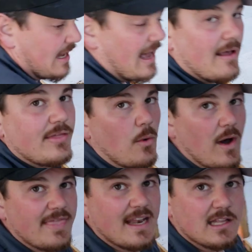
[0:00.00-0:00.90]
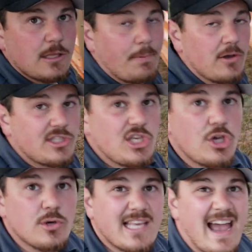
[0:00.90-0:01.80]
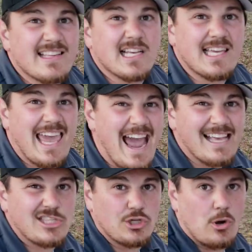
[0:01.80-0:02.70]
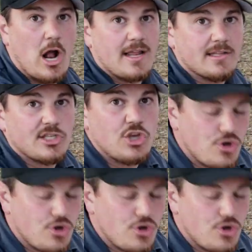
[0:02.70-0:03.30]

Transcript: The, the one that it's supposed to use has a caster on it, so